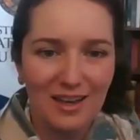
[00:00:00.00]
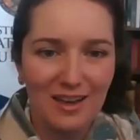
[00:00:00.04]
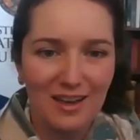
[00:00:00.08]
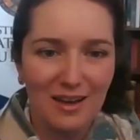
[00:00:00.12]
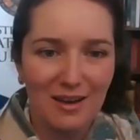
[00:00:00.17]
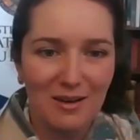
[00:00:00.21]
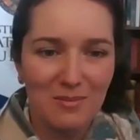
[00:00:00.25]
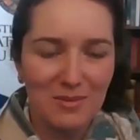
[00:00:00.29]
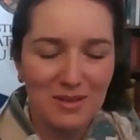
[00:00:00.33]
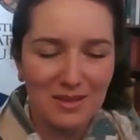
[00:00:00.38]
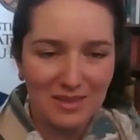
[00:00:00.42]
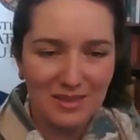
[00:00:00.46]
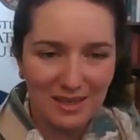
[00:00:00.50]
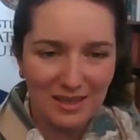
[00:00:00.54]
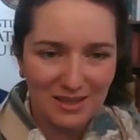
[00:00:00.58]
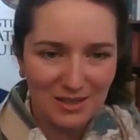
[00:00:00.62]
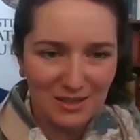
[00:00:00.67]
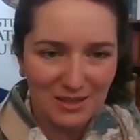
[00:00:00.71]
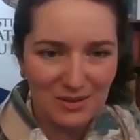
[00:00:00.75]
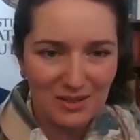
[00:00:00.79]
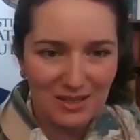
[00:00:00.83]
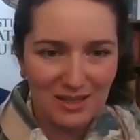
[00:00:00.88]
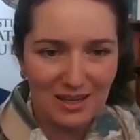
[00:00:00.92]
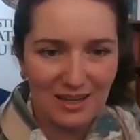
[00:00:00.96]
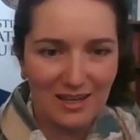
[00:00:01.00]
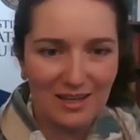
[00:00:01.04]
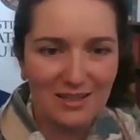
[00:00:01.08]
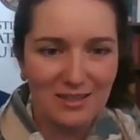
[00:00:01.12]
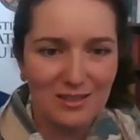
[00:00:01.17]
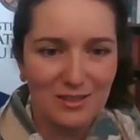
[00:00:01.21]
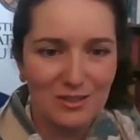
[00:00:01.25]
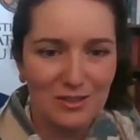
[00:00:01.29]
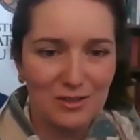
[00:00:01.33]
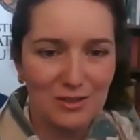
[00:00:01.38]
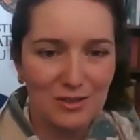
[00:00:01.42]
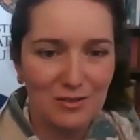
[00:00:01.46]
Um, thank you
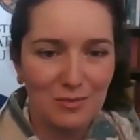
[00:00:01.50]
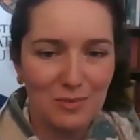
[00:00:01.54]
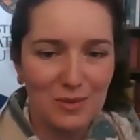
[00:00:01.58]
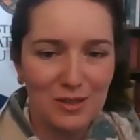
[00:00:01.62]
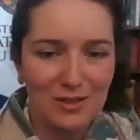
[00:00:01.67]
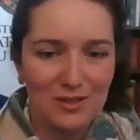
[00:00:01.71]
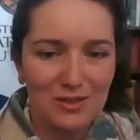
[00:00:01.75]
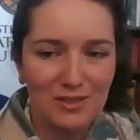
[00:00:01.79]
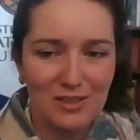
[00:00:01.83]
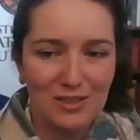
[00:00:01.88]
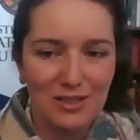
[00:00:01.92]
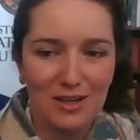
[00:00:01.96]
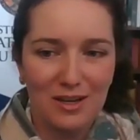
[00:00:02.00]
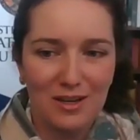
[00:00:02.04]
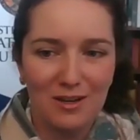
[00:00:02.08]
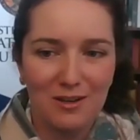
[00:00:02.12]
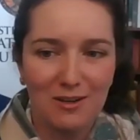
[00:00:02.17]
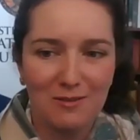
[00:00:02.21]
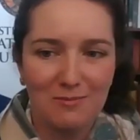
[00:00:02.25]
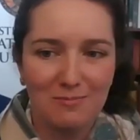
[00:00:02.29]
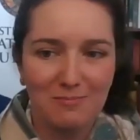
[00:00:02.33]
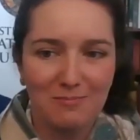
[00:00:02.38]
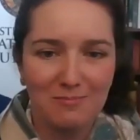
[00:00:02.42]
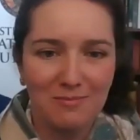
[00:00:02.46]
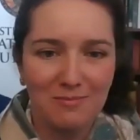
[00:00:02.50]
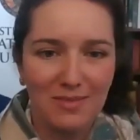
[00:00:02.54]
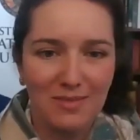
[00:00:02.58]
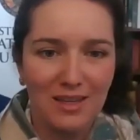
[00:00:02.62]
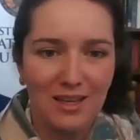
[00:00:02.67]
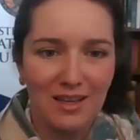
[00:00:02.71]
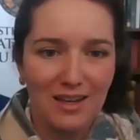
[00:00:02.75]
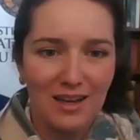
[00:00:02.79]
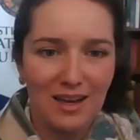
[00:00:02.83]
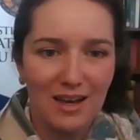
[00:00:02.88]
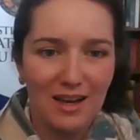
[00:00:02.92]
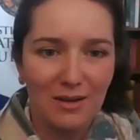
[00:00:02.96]
again, Joseph Pearce. Um,
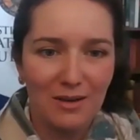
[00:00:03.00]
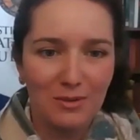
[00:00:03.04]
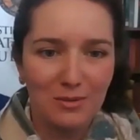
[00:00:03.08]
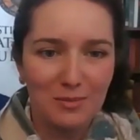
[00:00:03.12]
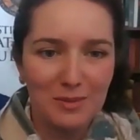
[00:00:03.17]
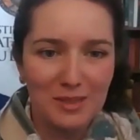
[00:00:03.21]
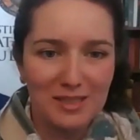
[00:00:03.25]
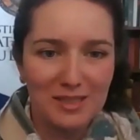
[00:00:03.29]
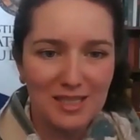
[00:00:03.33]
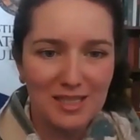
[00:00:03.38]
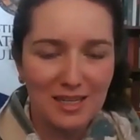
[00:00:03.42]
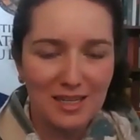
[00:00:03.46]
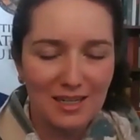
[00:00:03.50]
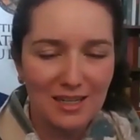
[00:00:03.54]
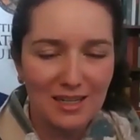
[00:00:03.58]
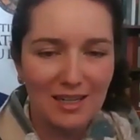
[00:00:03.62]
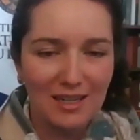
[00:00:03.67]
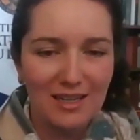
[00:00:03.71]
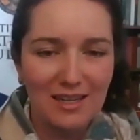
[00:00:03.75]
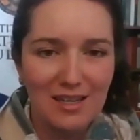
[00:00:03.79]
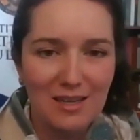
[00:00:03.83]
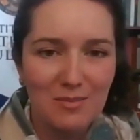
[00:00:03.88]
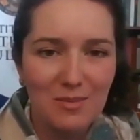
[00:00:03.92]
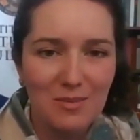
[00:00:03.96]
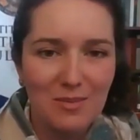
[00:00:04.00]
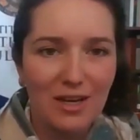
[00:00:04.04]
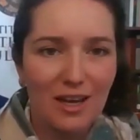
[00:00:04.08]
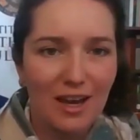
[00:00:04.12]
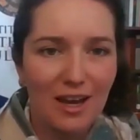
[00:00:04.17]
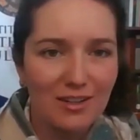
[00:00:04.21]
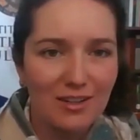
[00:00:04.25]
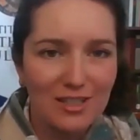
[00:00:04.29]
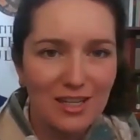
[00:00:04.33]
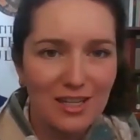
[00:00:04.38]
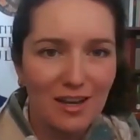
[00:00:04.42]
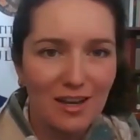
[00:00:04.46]
I will be sending an email
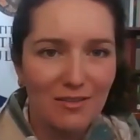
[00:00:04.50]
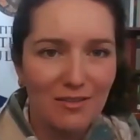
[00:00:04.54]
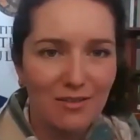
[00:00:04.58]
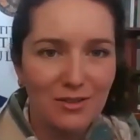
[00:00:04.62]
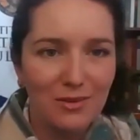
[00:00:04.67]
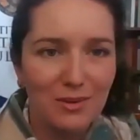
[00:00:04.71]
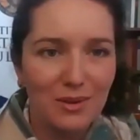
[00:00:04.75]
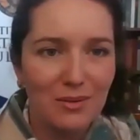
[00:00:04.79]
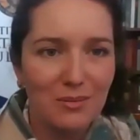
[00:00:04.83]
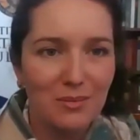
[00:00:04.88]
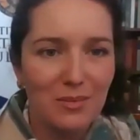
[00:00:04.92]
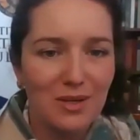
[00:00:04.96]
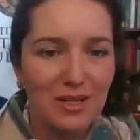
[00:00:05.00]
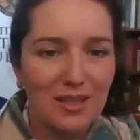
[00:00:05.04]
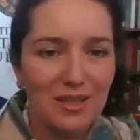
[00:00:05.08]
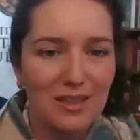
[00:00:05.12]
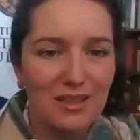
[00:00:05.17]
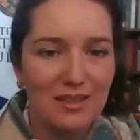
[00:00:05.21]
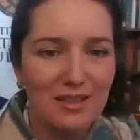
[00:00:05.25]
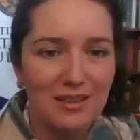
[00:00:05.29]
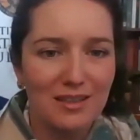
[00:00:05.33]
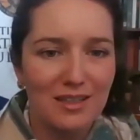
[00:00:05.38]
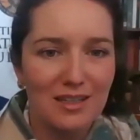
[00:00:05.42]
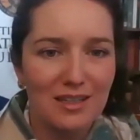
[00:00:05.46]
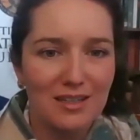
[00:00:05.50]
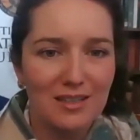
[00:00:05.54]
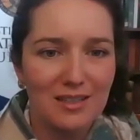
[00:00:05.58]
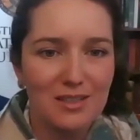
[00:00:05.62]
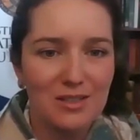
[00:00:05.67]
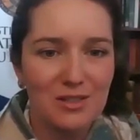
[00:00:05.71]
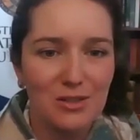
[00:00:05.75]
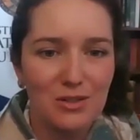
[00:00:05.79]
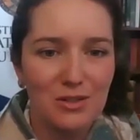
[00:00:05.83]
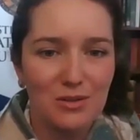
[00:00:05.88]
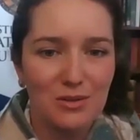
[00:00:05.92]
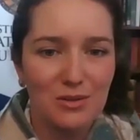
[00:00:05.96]
out to everyone with
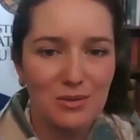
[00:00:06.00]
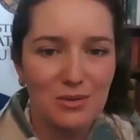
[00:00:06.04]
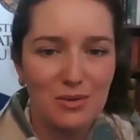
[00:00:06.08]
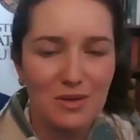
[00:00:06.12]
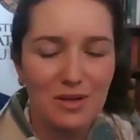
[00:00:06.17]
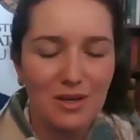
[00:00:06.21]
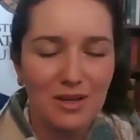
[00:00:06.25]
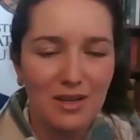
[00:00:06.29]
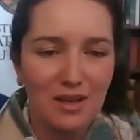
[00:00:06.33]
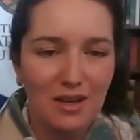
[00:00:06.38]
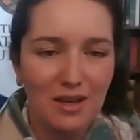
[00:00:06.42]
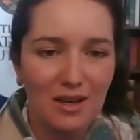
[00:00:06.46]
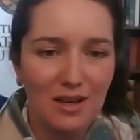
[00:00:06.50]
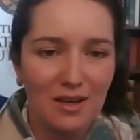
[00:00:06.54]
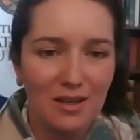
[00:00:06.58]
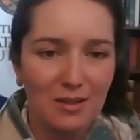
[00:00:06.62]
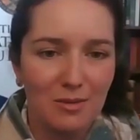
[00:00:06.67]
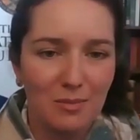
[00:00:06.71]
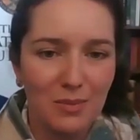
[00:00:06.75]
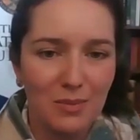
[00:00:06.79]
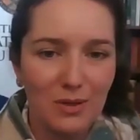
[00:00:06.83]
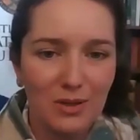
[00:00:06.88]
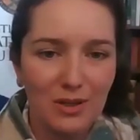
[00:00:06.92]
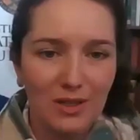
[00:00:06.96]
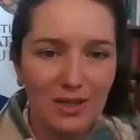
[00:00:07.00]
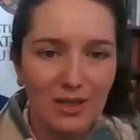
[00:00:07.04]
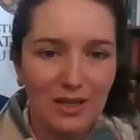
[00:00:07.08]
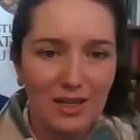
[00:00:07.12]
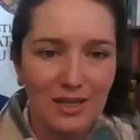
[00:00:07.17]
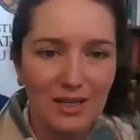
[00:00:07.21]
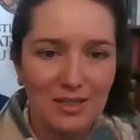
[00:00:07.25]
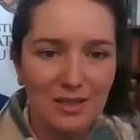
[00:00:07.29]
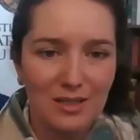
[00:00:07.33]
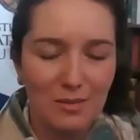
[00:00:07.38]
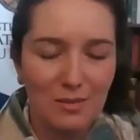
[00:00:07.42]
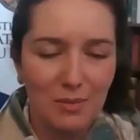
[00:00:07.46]
links to uh, the book
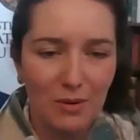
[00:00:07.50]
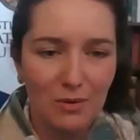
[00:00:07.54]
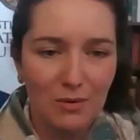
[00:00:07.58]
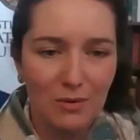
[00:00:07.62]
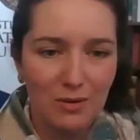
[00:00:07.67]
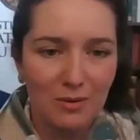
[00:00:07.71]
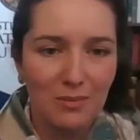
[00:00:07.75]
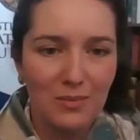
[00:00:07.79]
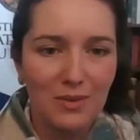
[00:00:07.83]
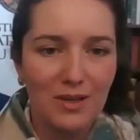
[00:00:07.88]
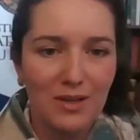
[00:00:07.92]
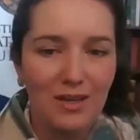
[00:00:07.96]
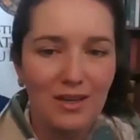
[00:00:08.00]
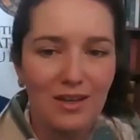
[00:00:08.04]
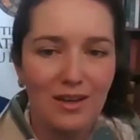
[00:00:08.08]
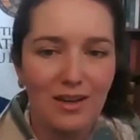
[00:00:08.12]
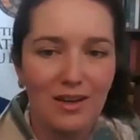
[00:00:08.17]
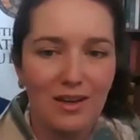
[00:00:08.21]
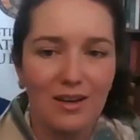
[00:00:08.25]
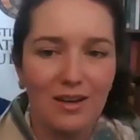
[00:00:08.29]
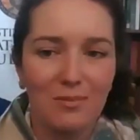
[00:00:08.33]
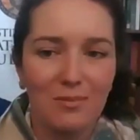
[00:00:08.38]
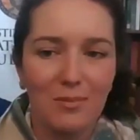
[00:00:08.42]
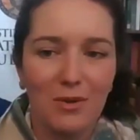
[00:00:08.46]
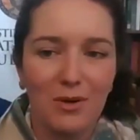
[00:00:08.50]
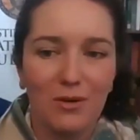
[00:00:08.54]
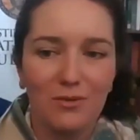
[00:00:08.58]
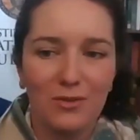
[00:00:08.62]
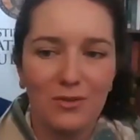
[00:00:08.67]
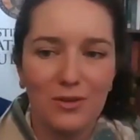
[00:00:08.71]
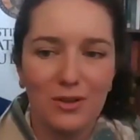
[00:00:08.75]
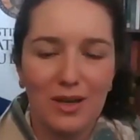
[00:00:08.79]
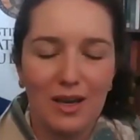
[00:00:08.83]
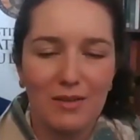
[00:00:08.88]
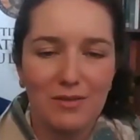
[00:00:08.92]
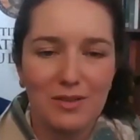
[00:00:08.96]
and the poem. Um,
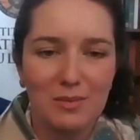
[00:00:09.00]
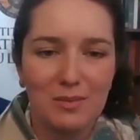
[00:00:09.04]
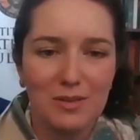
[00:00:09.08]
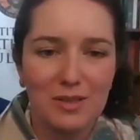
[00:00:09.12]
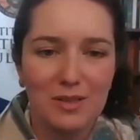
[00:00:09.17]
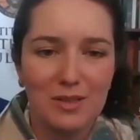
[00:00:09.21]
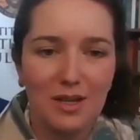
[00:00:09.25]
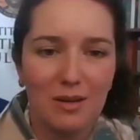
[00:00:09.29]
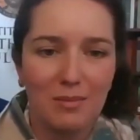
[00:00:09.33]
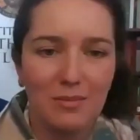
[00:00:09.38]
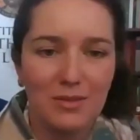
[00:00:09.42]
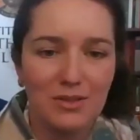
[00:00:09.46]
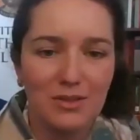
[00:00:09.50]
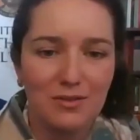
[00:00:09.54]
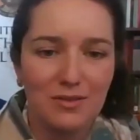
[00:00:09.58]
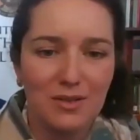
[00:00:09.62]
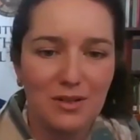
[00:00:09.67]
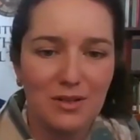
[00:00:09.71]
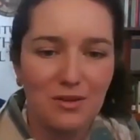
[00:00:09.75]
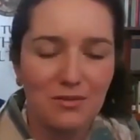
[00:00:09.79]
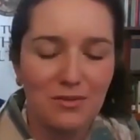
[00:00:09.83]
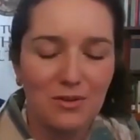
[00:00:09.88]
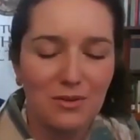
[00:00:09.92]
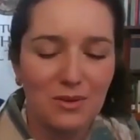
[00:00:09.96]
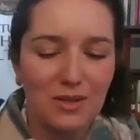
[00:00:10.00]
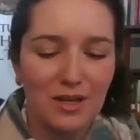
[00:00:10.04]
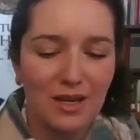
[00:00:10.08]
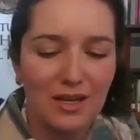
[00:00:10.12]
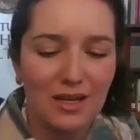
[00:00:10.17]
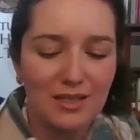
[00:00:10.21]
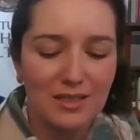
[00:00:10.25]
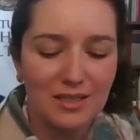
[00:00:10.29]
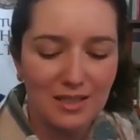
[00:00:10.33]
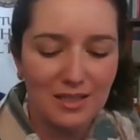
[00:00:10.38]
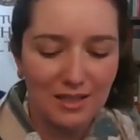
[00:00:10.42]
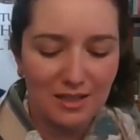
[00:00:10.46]
hopefully you'll have some time to read through
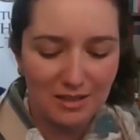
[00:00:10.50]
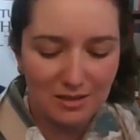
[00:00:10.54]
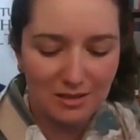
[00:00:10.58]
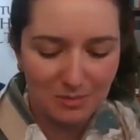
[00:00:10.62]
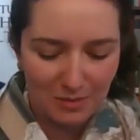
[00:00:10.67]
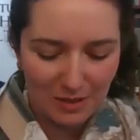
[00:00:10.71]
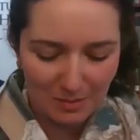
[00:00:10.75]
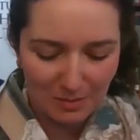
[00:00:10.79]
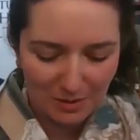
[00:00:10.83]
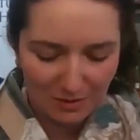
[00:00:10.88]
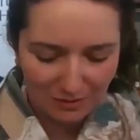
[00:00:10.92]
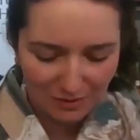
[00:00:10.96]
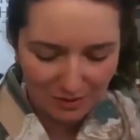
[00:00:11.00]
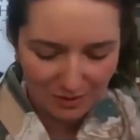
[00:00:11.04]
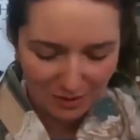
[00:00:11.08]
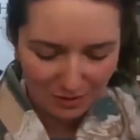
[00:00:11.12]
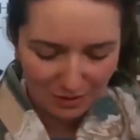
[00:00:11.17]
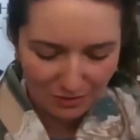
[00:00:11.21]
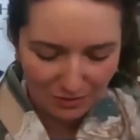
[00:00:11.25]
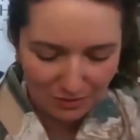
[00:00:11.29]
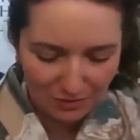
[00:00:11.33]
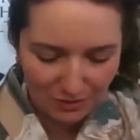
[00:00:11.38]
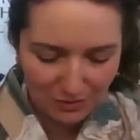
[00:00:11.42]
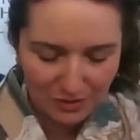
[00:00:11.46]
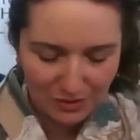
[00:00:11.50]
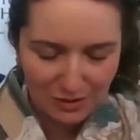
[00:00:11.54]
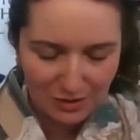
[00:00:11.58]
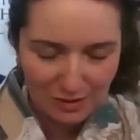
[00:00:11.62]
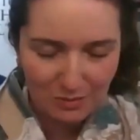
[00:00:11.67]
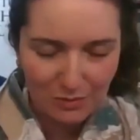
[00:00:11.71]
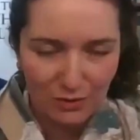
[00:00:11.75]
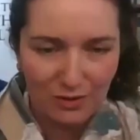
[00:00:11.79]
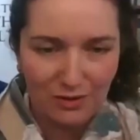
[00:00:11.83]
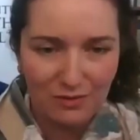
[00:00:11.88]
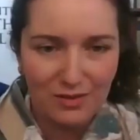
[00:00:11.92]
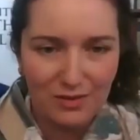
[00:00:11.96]
that and maybe read through some
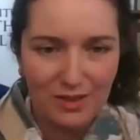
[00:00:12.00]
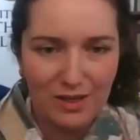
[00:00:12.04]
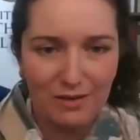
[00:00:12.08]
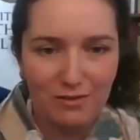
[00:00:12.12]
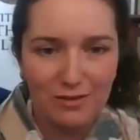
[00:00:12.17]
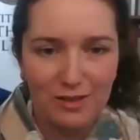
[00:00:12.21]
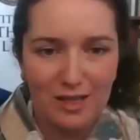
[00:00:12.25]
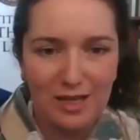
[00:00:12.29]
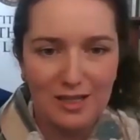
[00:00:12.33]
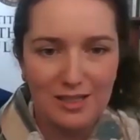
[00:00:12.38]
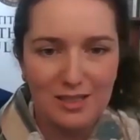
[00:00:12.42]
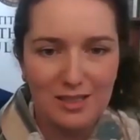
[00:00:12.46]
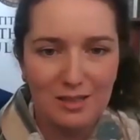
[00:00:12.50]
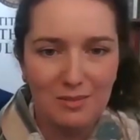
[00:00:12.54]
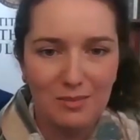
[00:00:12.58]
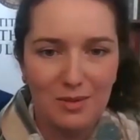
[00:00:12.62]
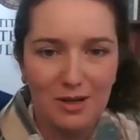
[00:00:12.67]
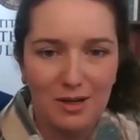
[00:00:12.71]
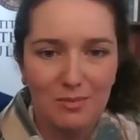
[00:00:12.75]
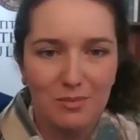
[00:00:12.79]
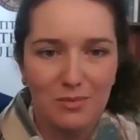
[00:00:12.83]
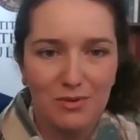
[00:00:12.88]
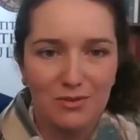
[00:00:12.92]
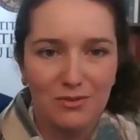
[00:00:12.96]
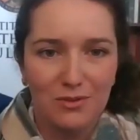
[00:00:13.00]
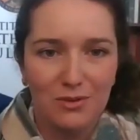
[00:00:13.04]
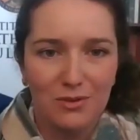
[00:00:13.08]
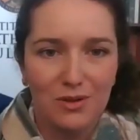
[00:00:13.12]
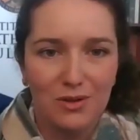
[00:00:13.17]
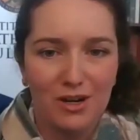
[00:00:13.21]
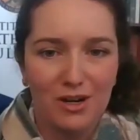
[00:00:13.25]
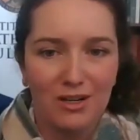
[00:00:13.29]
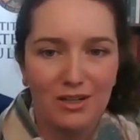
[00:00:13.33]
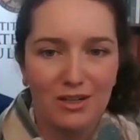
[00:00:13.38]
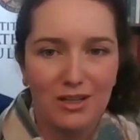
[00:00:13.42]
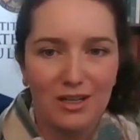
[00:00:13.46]
more of The Everlasting Man
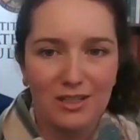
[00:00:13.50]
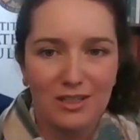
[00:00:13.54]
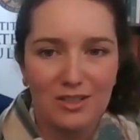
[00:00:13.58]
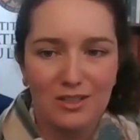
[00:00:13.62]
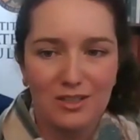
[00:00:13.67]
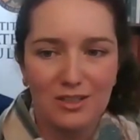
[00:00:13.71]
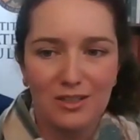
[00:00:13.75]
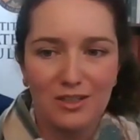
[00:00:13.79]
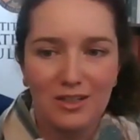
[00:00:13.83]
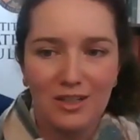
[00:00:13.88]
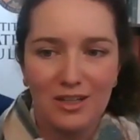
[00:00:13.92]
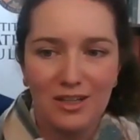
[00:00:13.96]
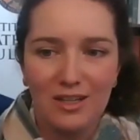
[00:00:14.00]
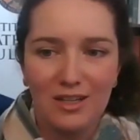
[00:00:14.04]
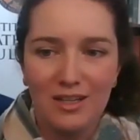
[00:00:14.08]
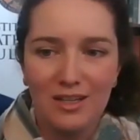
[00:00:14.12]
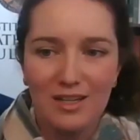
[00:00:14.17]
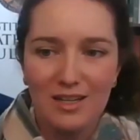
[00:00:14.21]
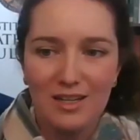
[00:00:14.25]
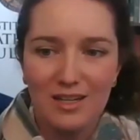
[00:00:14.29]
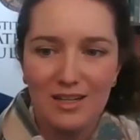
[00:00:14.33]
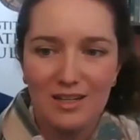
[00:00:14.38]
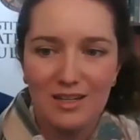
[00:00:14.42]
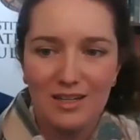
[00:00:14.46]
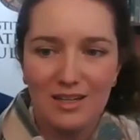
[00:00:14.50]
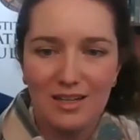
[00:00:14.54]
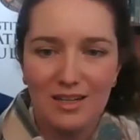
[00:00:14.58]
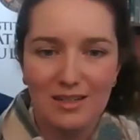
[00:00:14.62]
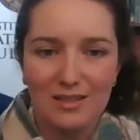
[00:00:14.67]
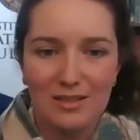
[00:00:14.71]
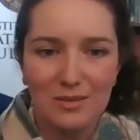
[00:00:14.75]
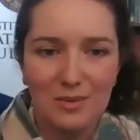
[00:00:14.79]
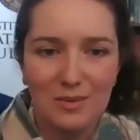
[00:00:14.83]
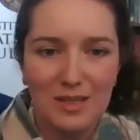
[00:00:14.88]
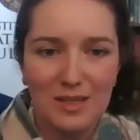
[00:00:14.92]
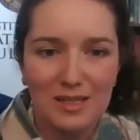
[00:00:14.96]
before our lecture
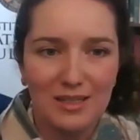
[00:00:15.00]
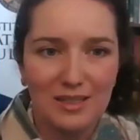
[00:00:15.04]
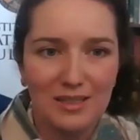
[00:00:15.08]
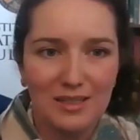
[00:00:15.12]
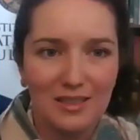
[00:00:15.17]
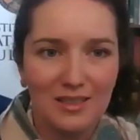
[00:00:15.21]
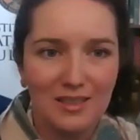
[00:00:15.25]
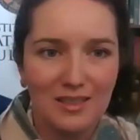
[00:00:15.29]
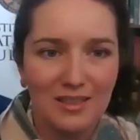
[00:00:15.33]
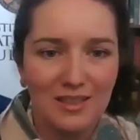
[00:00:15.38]
next week.